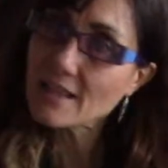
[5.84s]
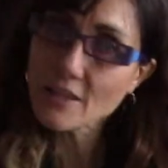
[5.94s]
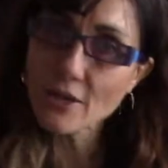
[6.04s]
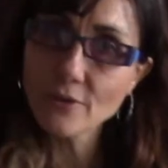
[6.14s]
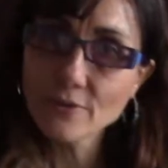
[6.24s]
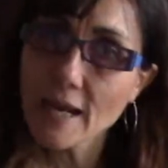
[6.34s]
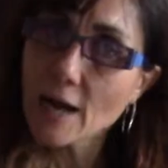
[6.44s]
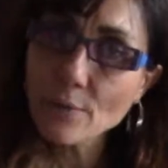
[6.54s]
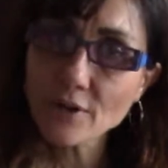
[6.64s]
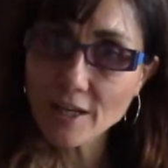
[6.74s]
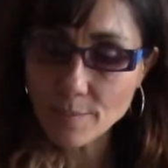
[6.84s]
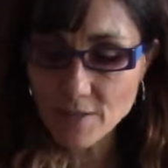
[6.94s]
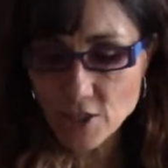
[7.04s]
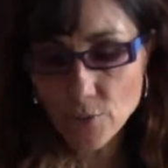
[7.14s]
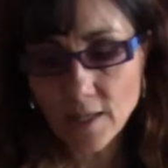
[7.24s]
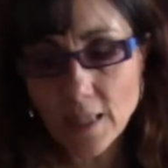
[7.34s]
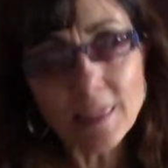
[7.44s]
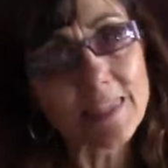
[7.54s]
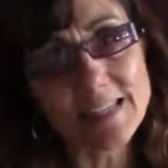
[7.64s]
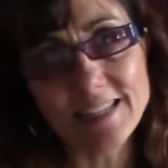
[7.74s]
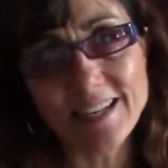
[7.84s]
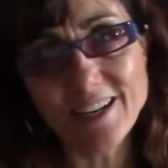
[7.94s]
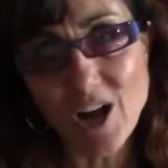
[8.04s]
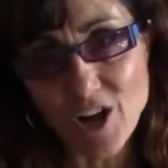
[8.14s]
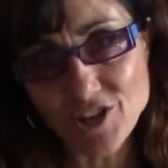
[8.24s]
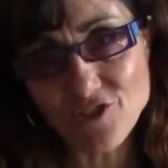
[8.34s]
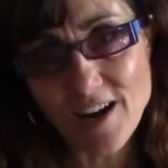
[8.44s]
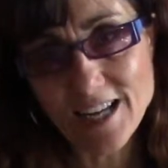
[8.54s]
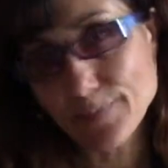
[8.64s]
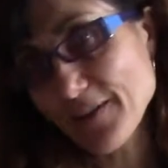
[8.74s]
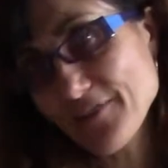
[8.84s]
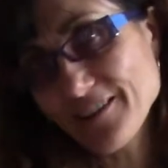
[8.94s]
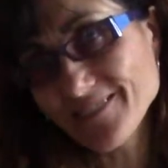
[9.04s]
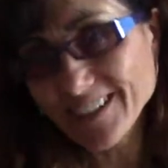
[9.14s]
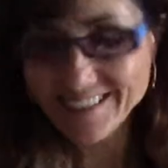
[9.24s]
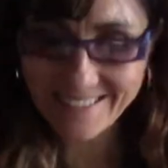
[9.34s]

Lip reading: Hello, now we're going to be doing listing contracts, my favorite.